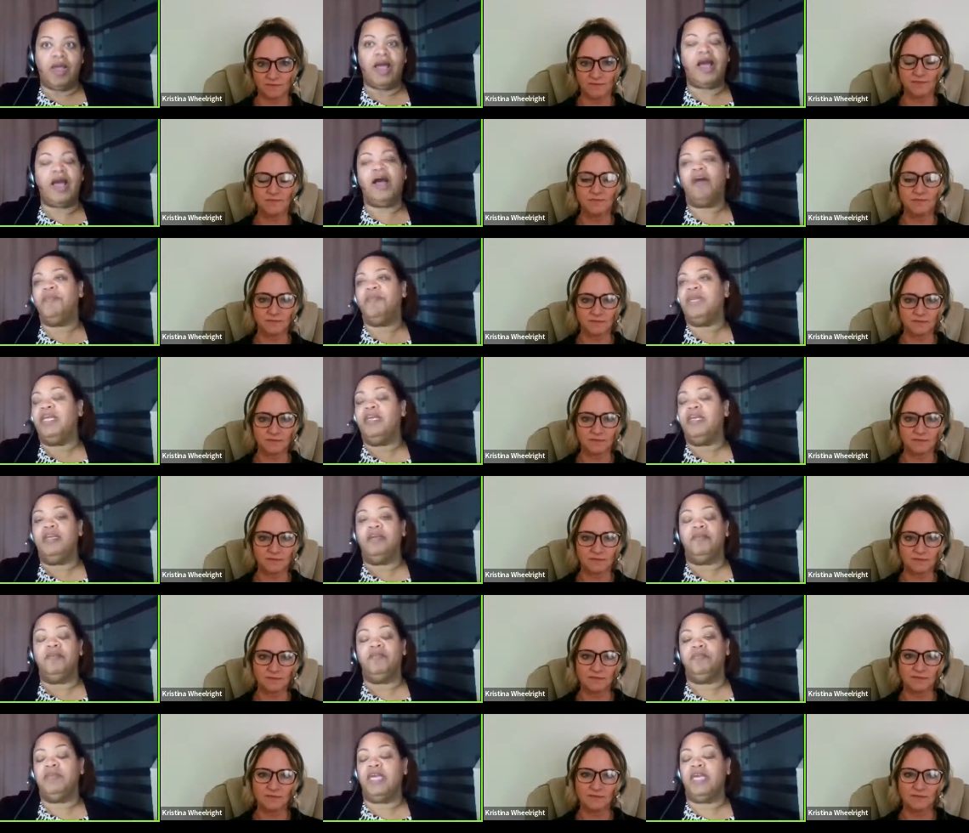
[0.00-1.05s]
Speaker 1: how many
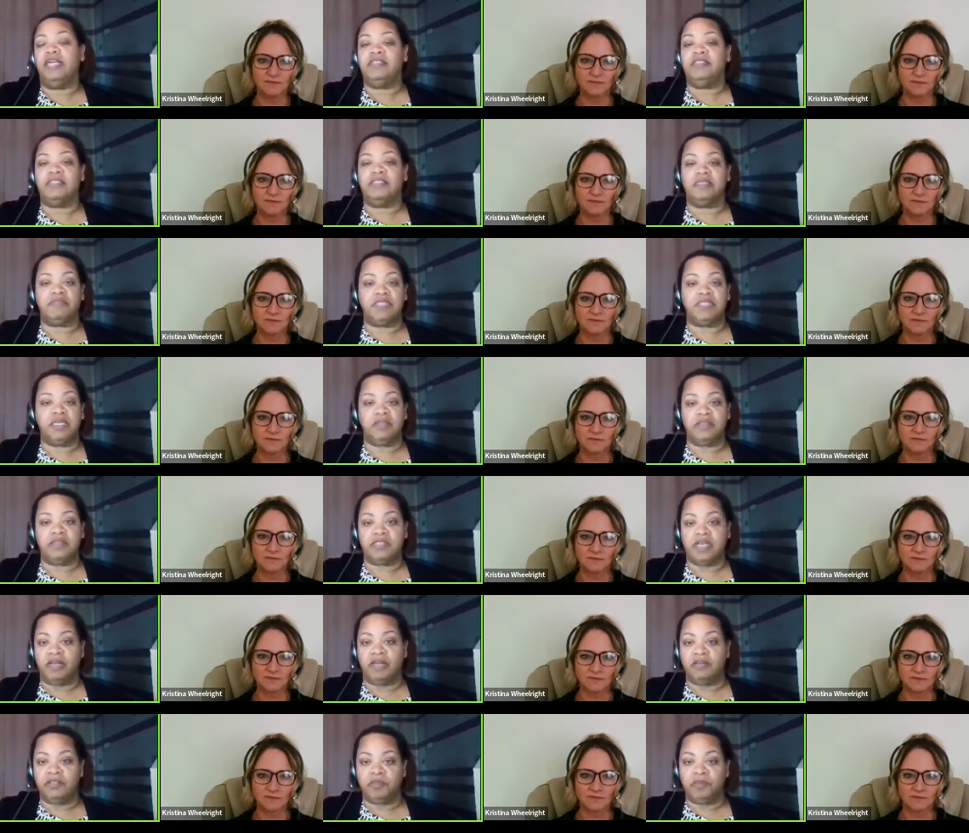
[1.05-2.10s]
cases of sickle
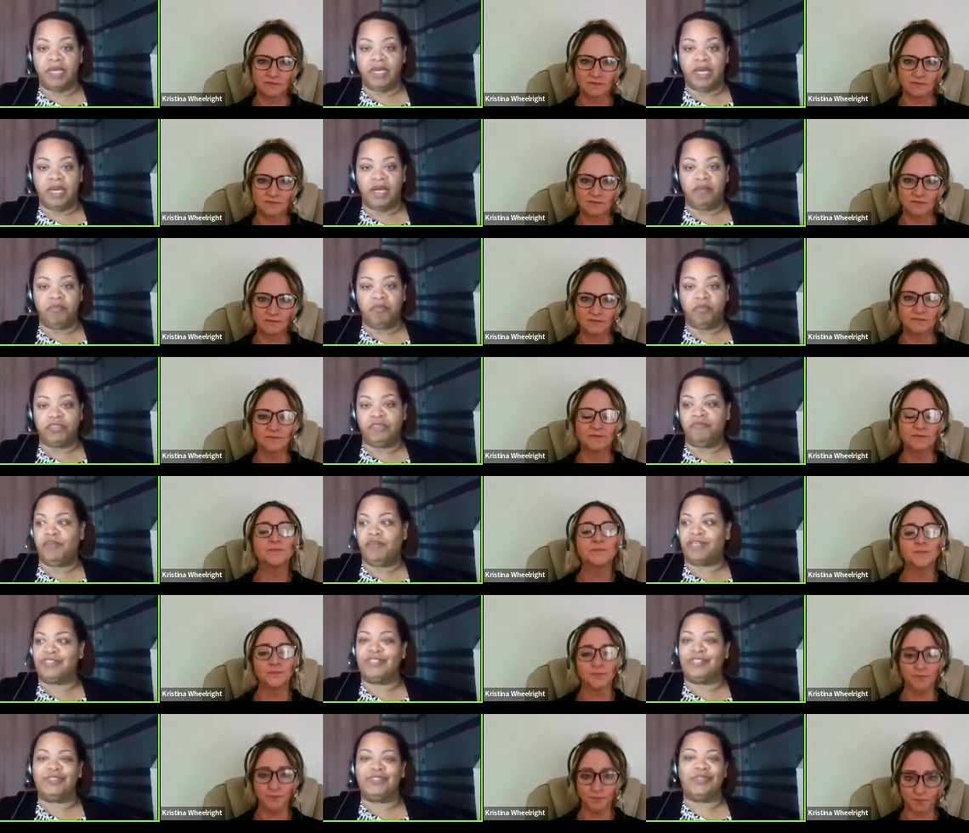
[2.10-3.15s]
cell do we have, which affects
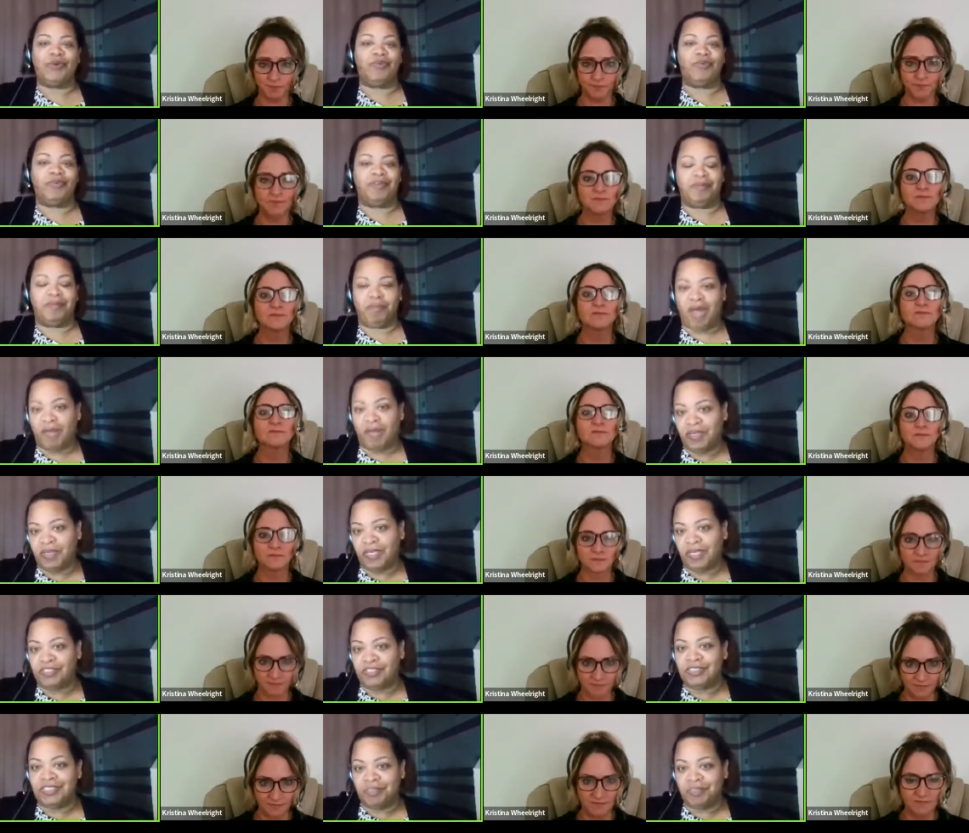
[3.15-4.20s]
mm-hmm. a certain
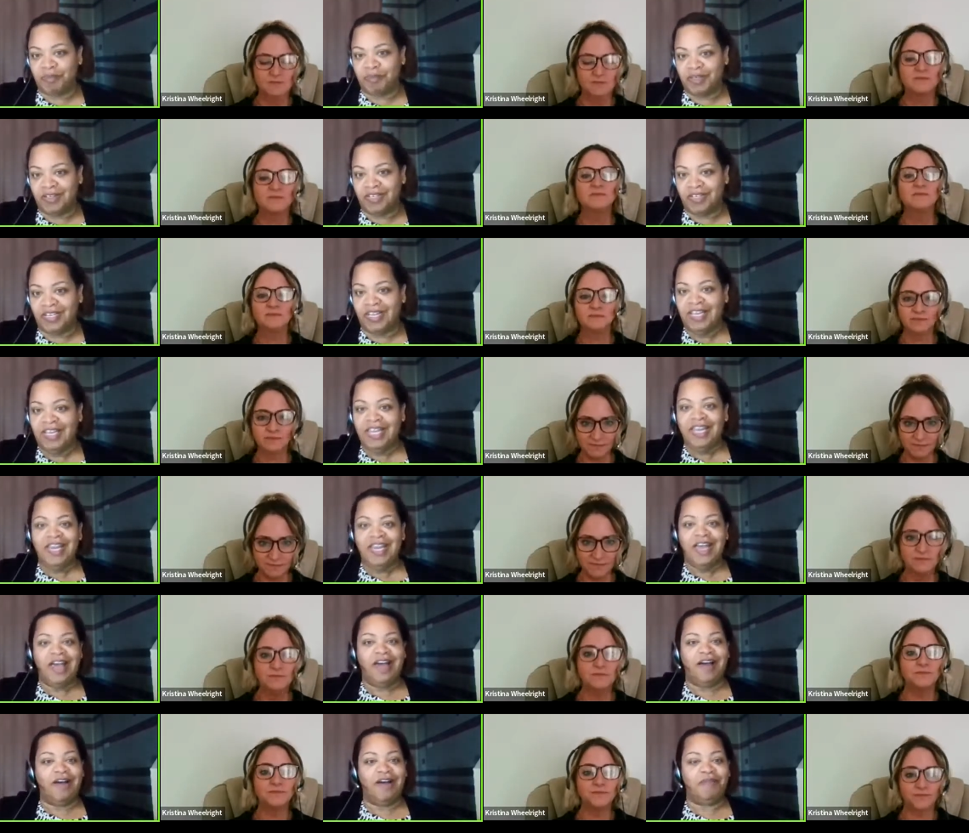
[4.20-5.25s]
population typically.
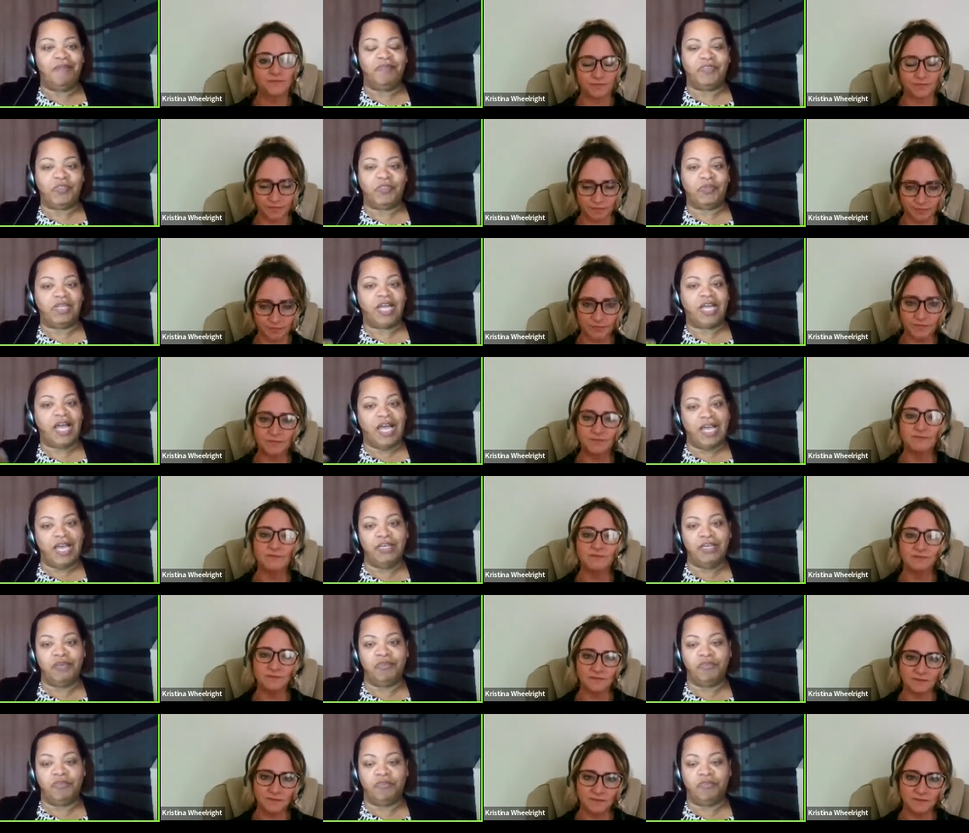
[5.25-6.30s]
Um, so the kind
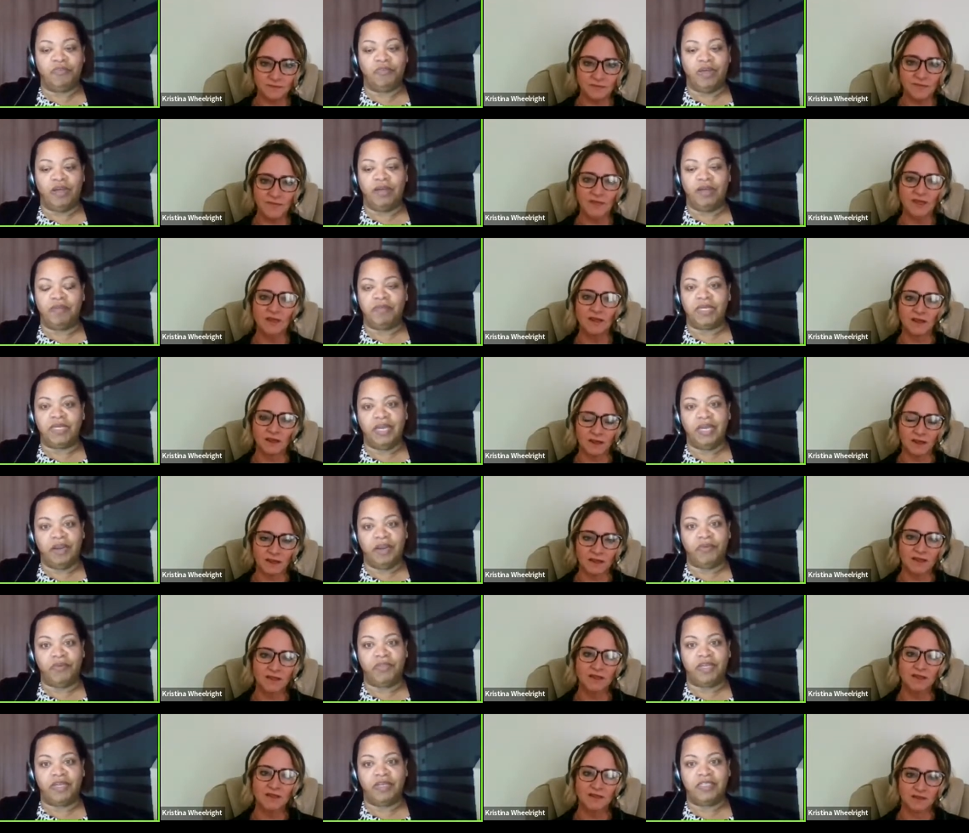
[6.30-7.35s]
of um, care
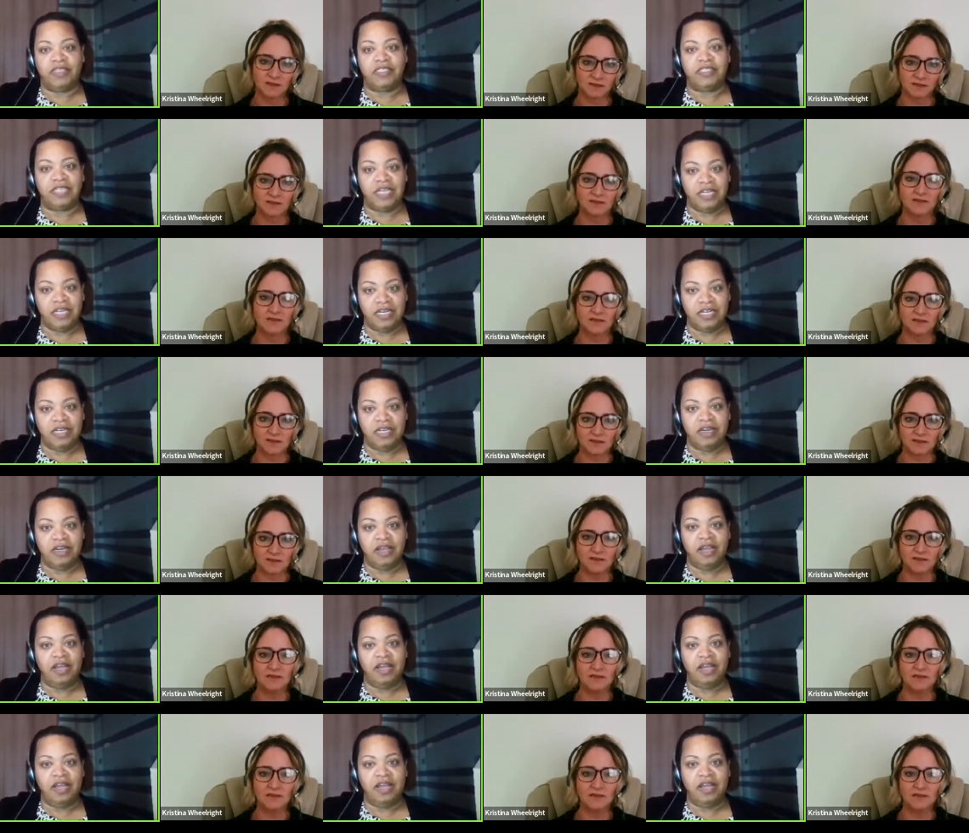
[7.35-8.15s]
that is needed